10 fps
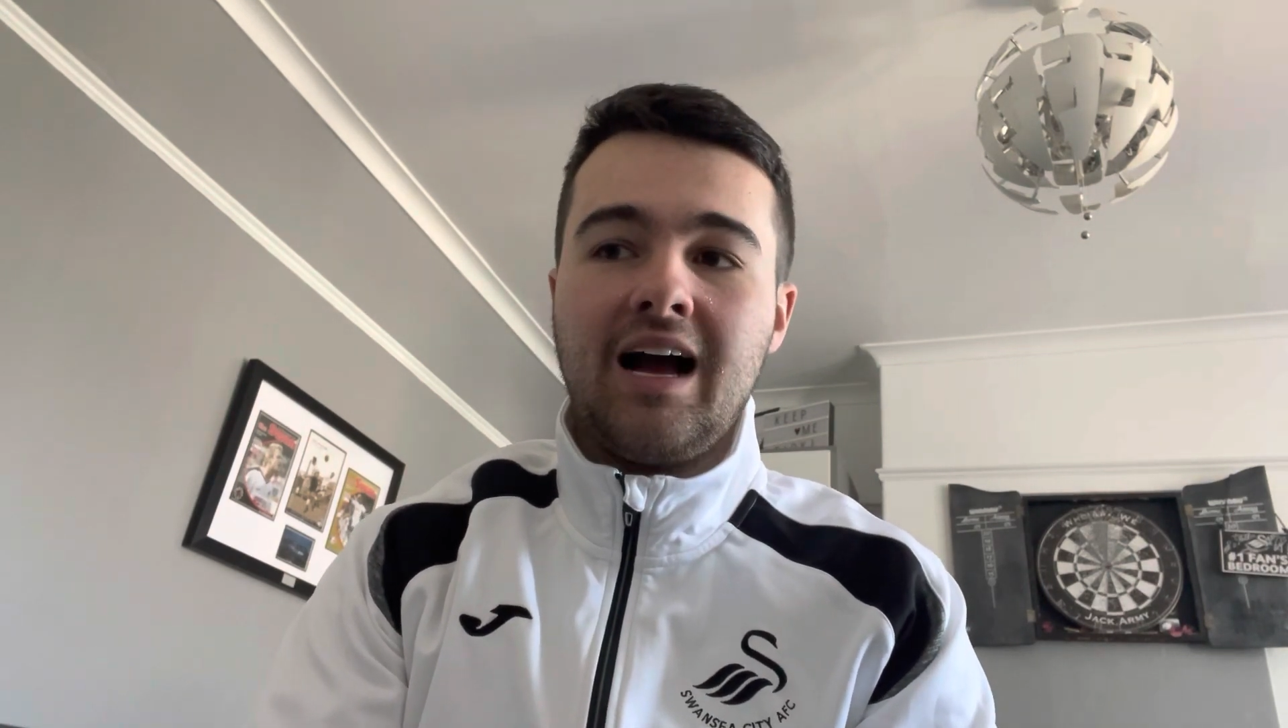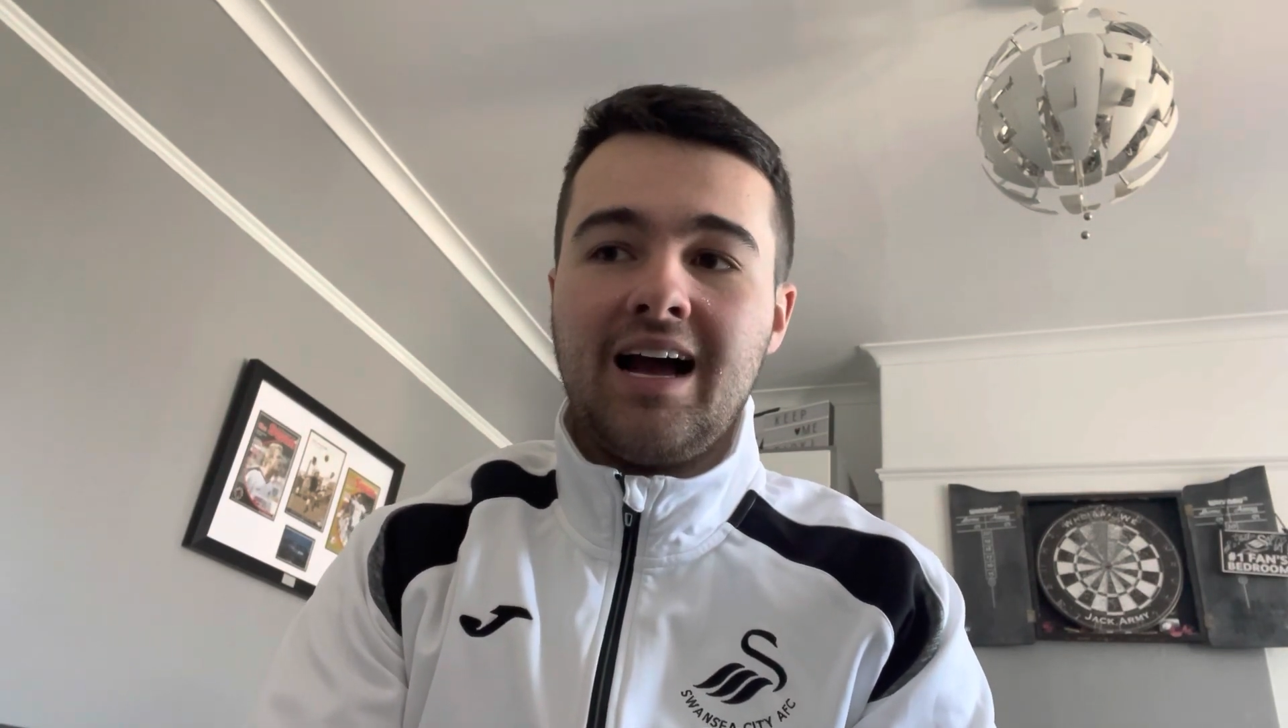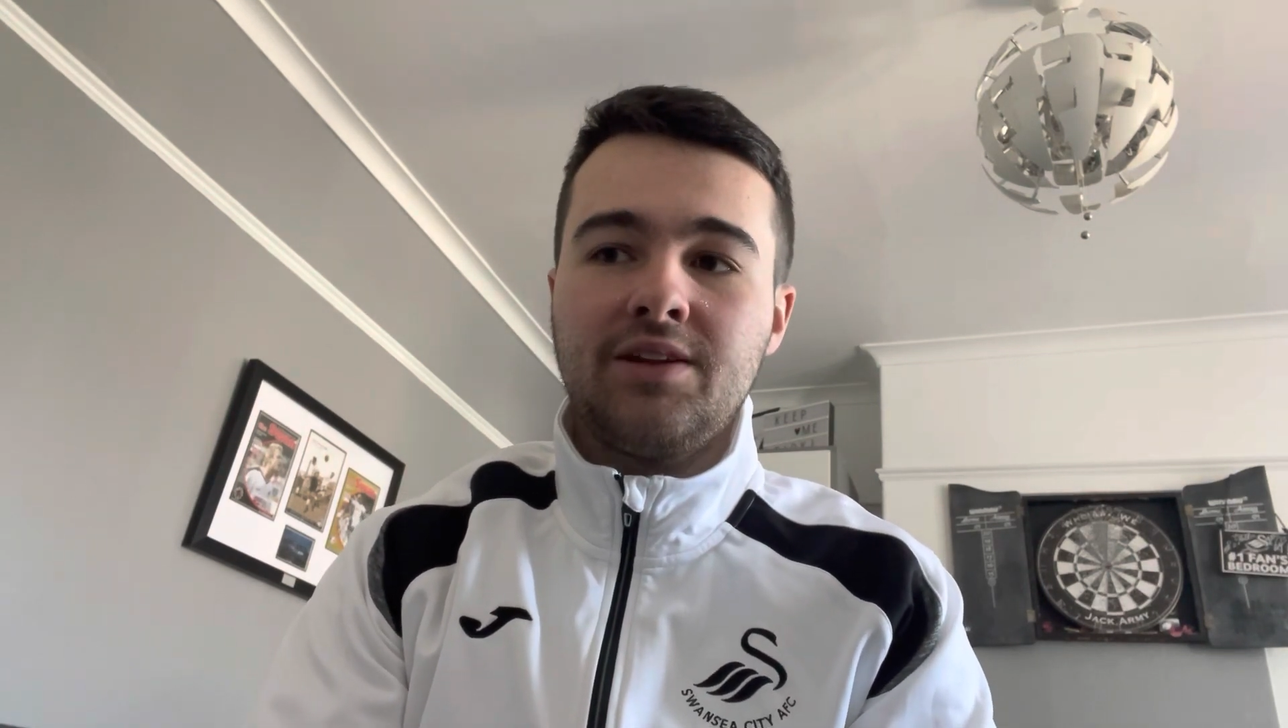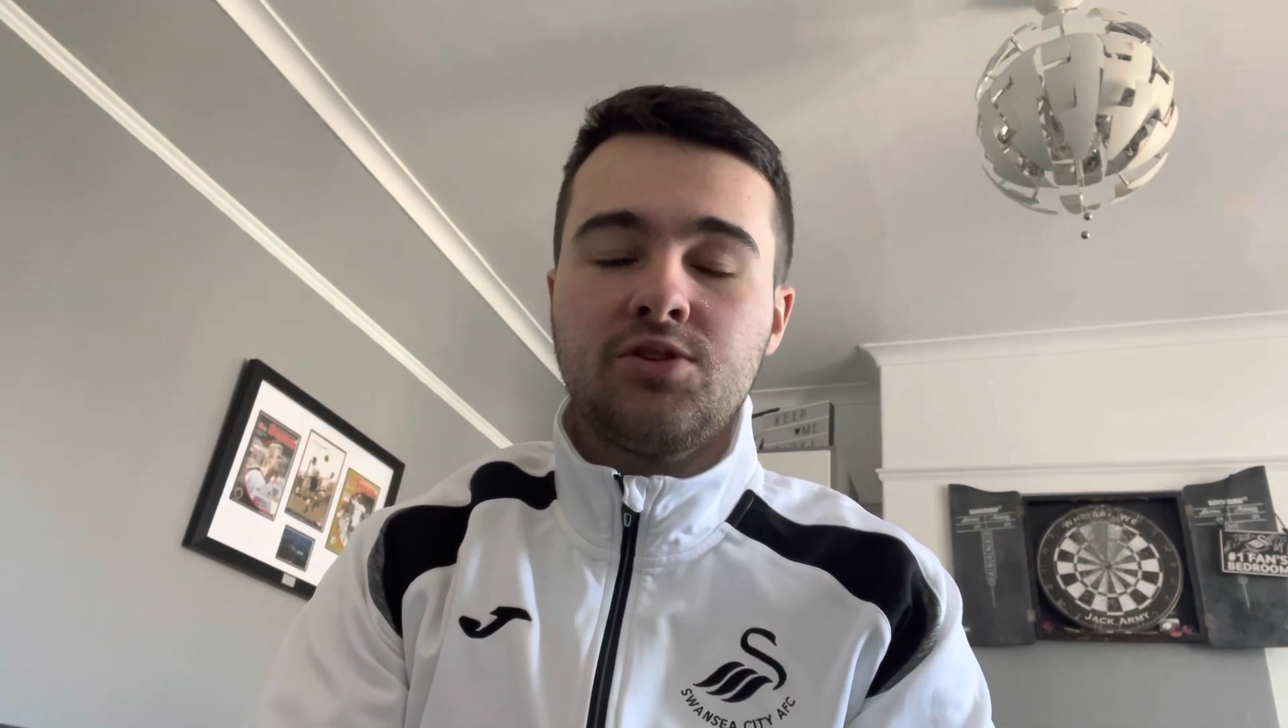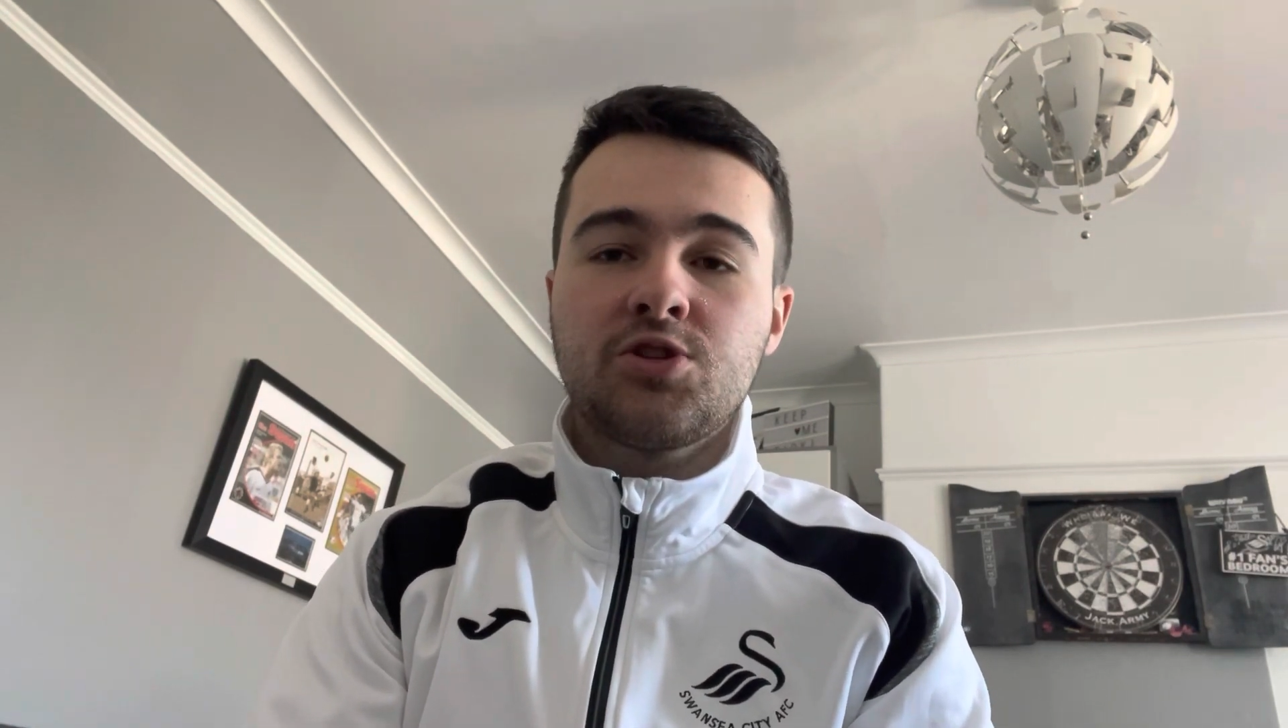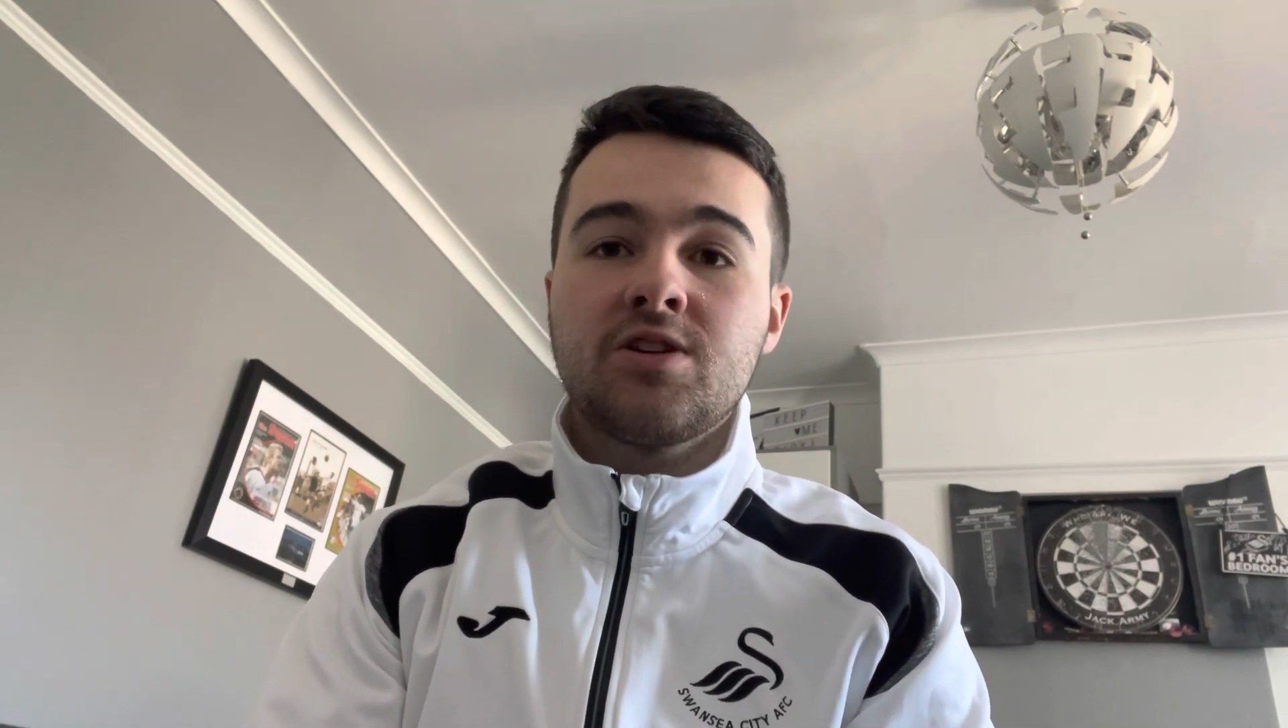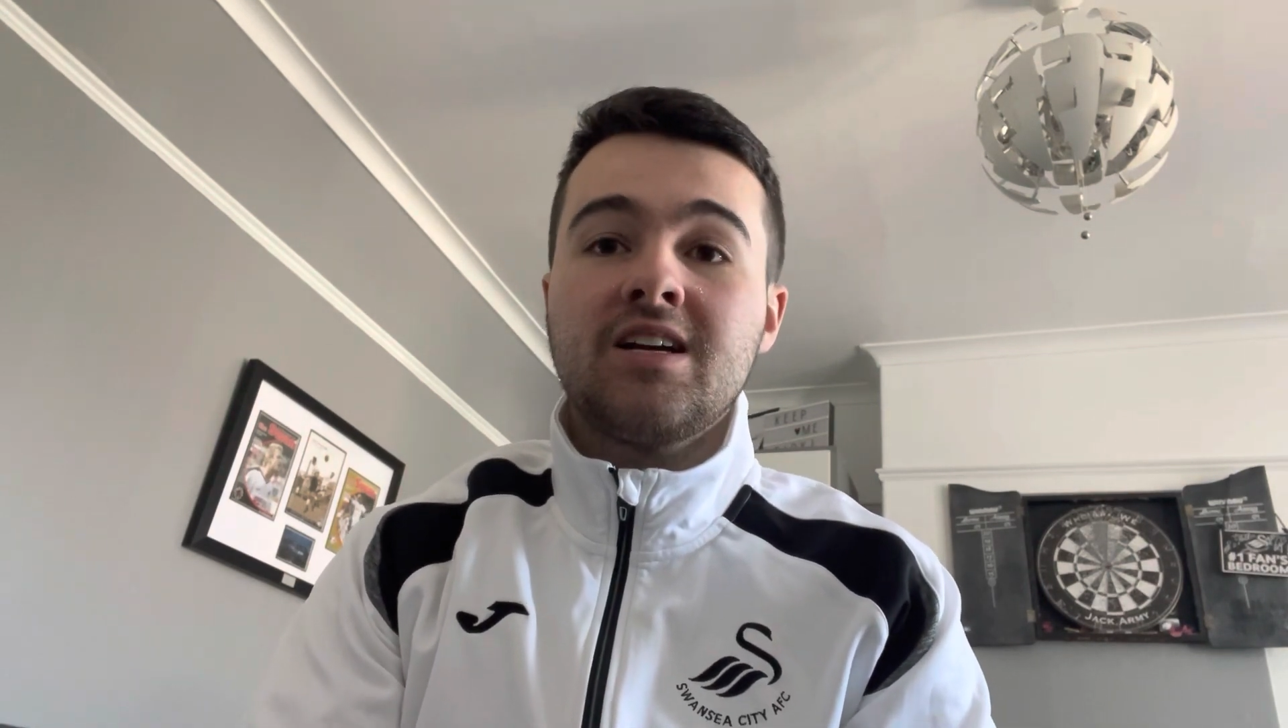And